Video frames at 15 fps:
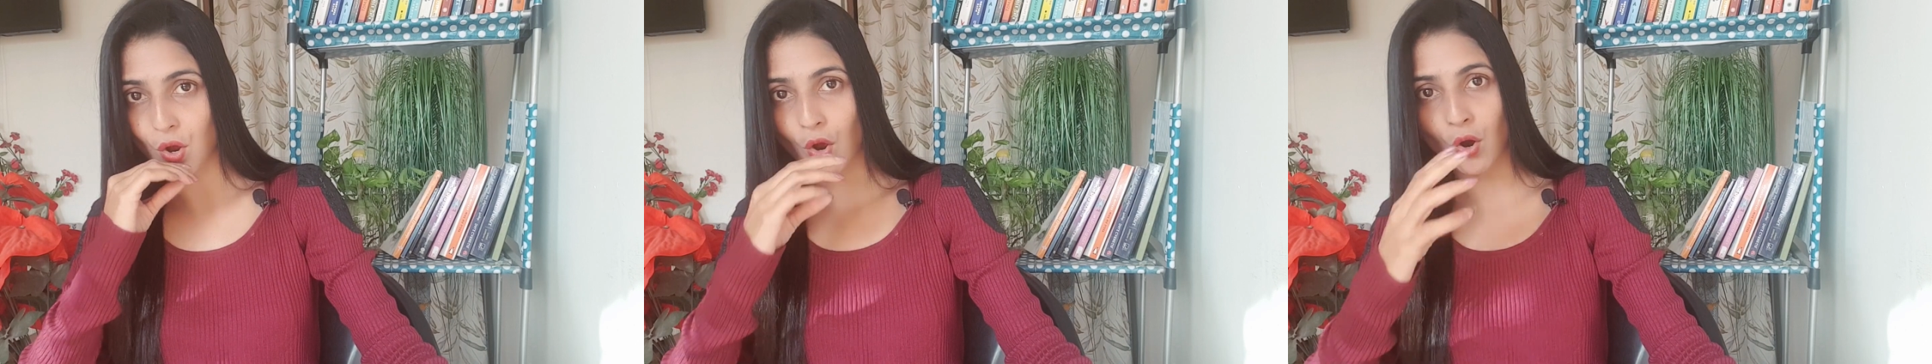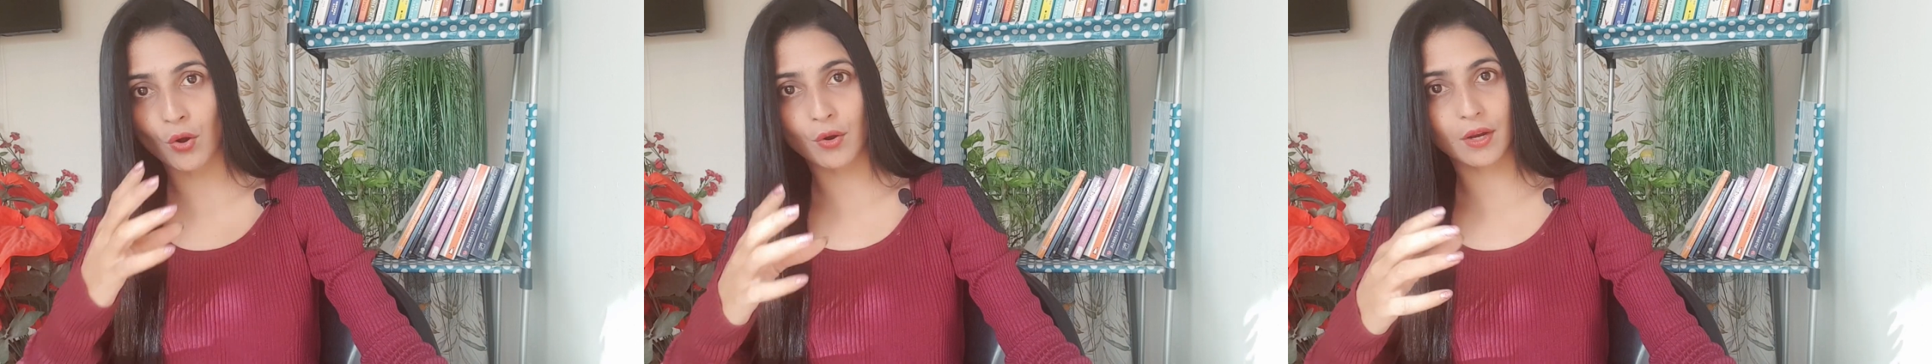
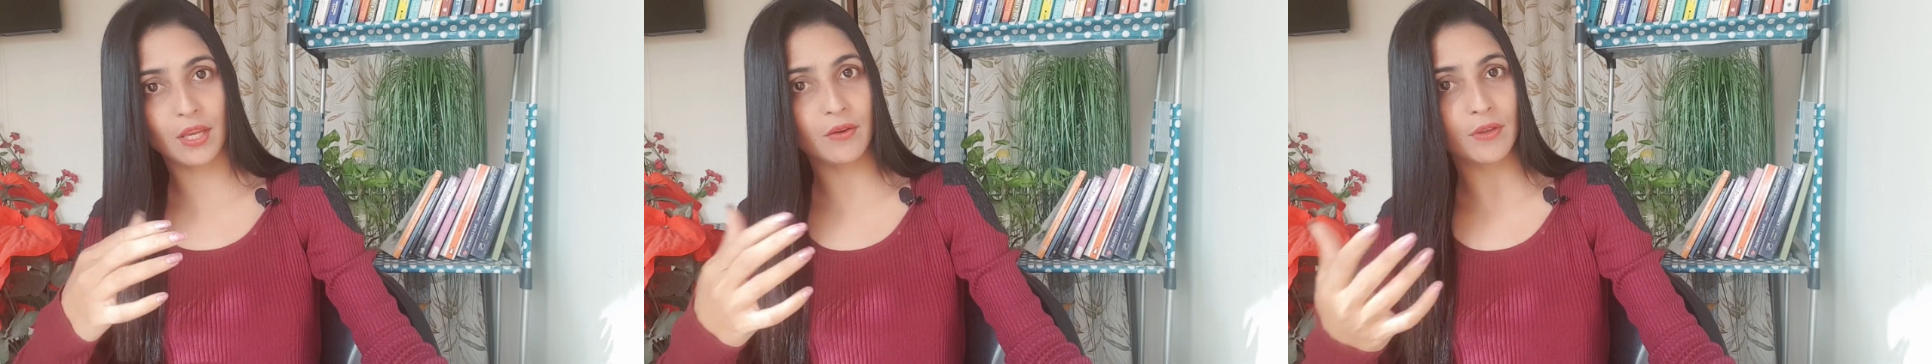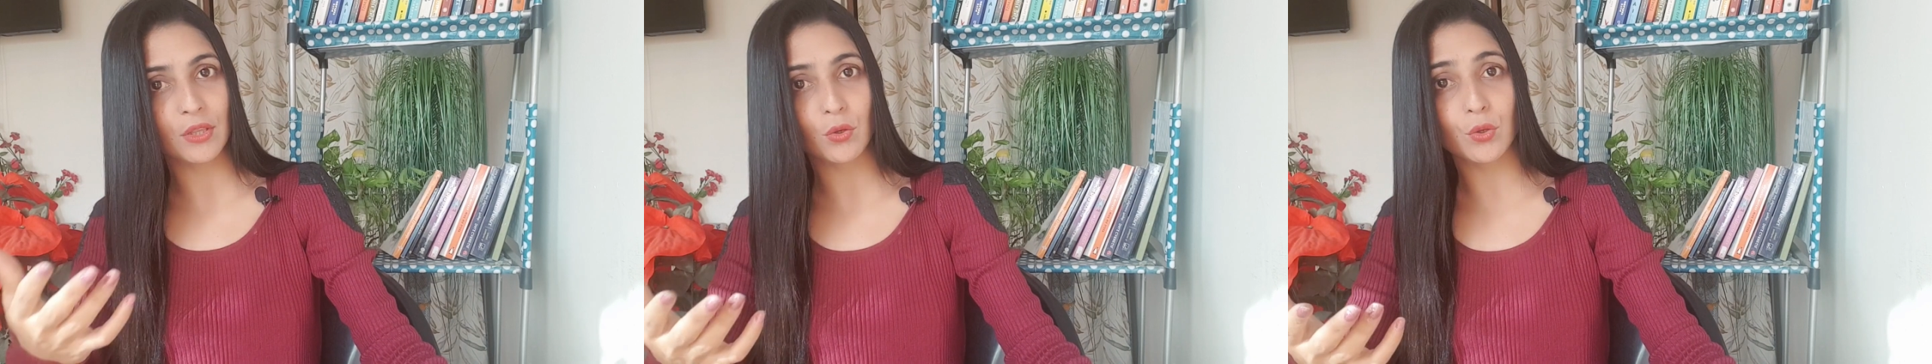or
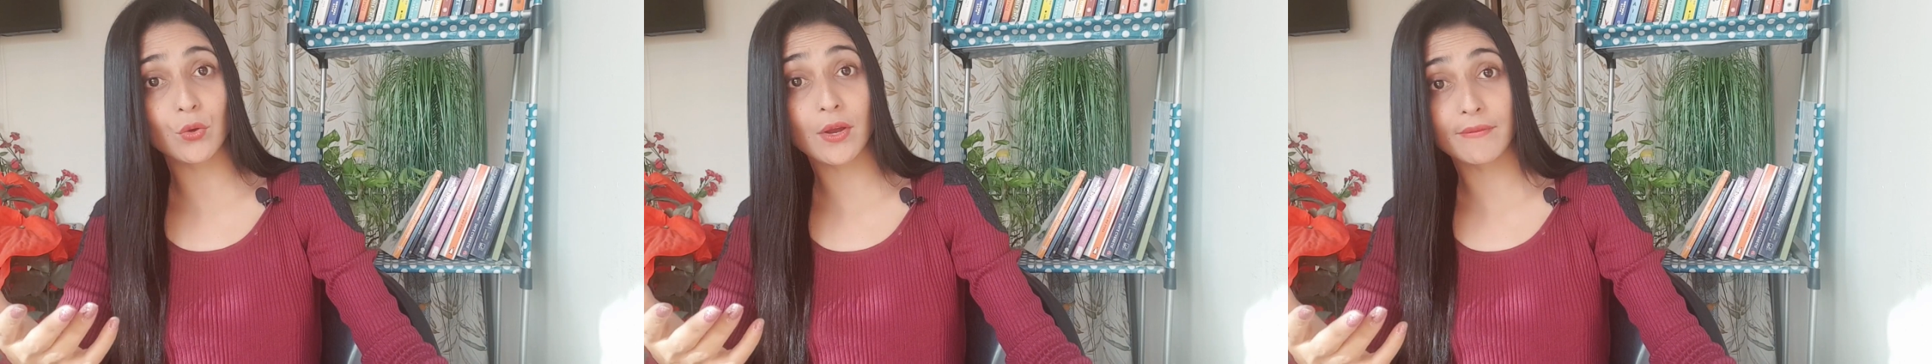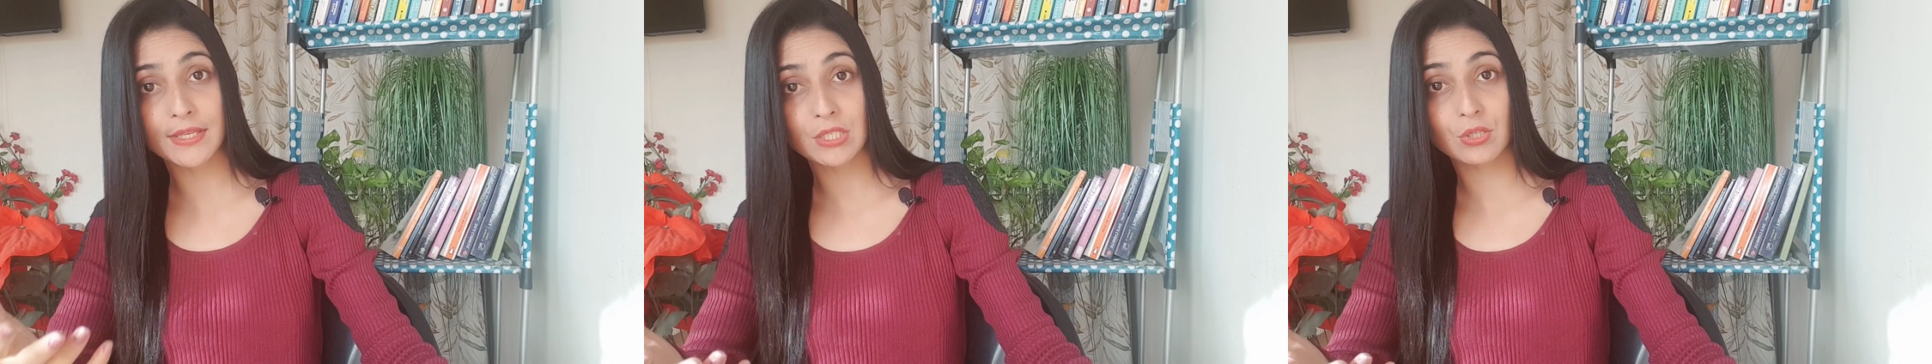even though you
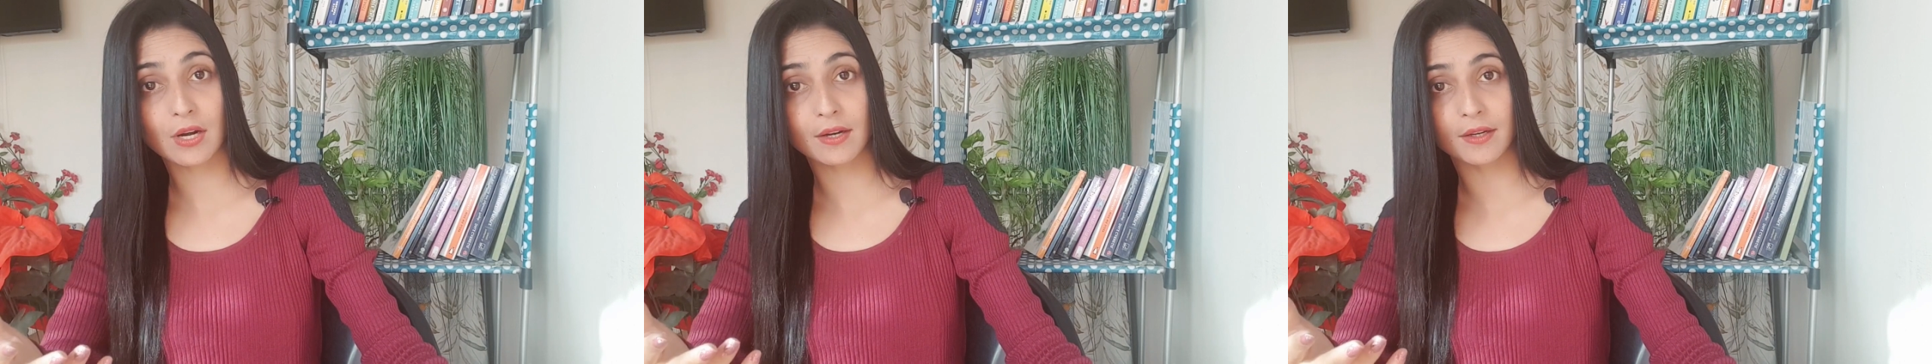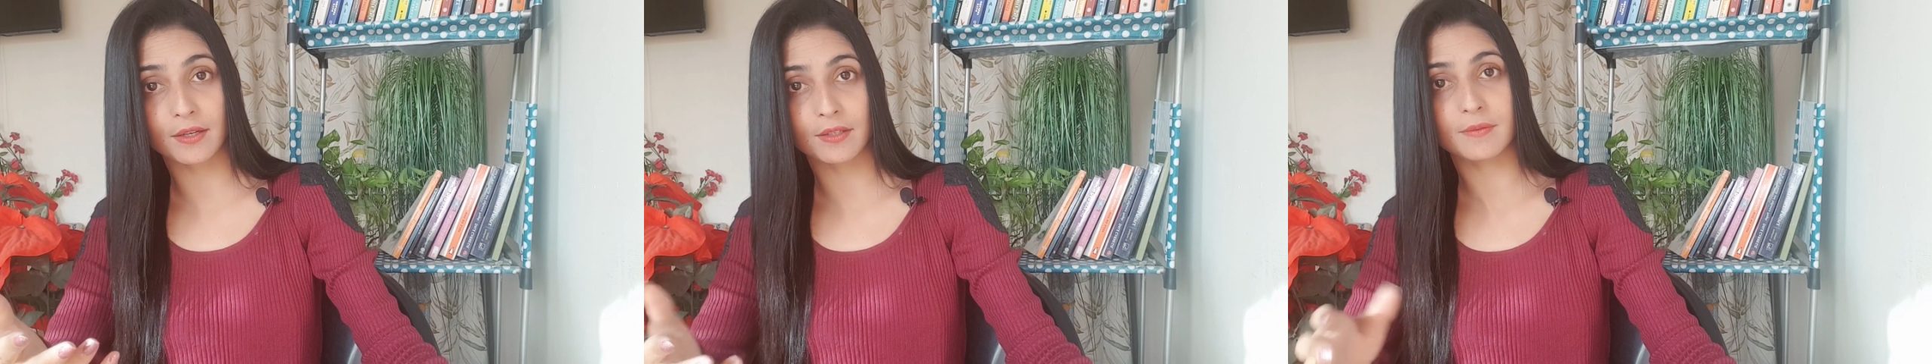have
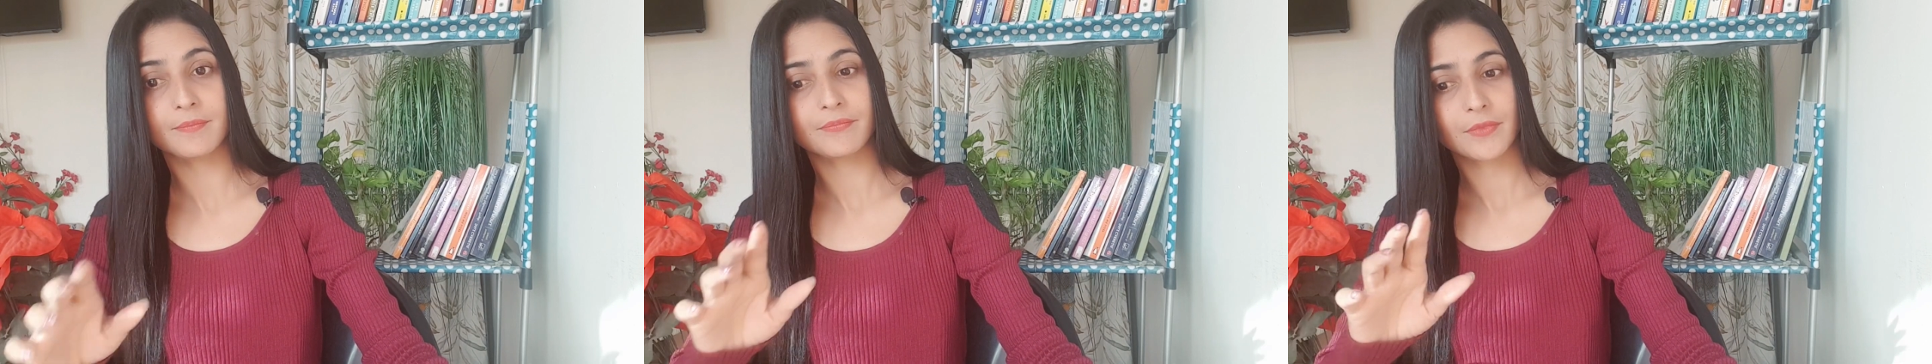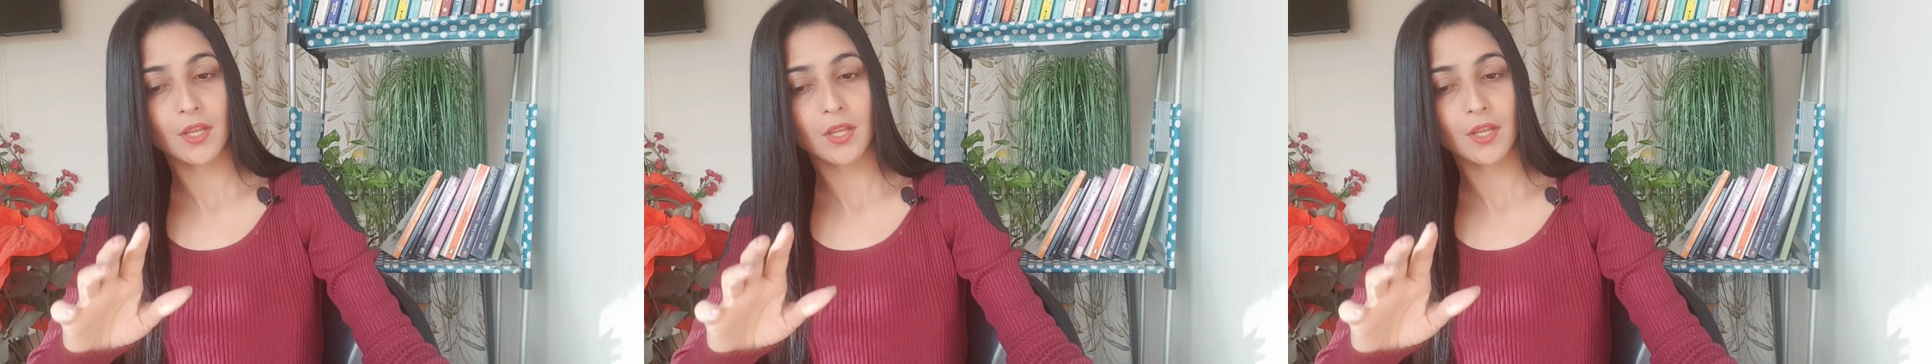started,